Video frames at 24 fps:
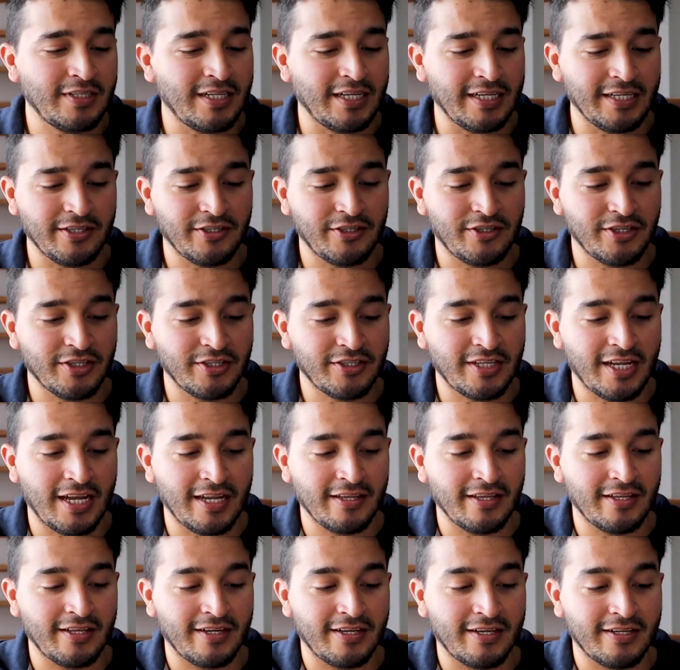like just
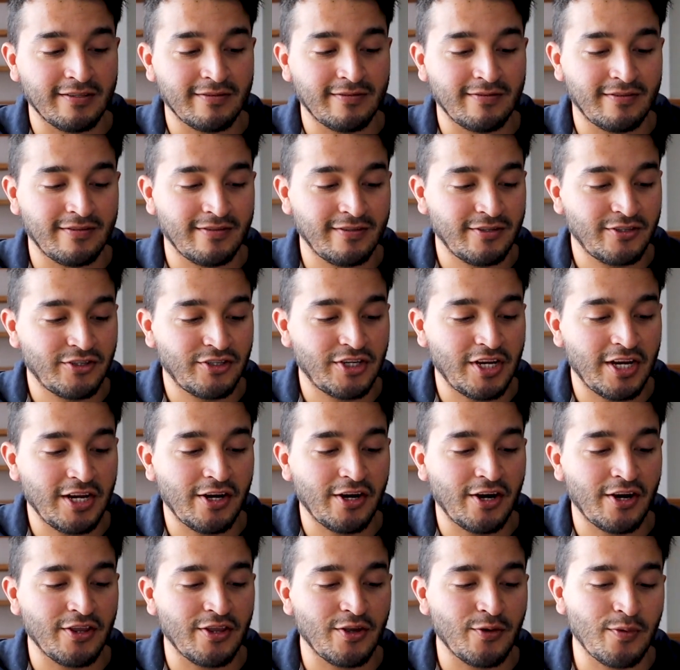on the shin
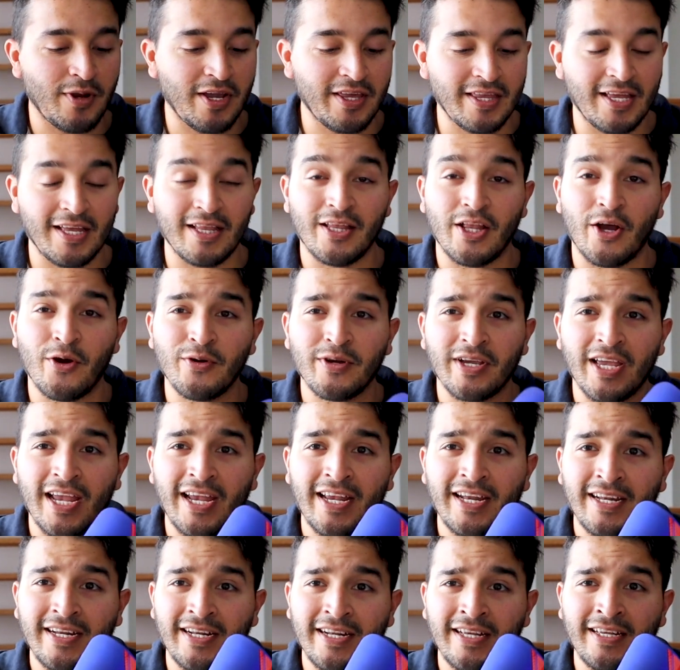guard, the way they
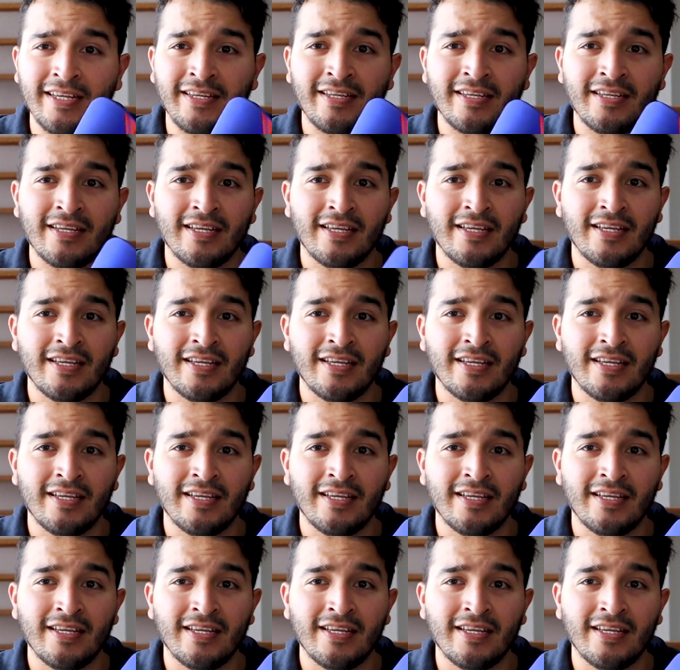located it.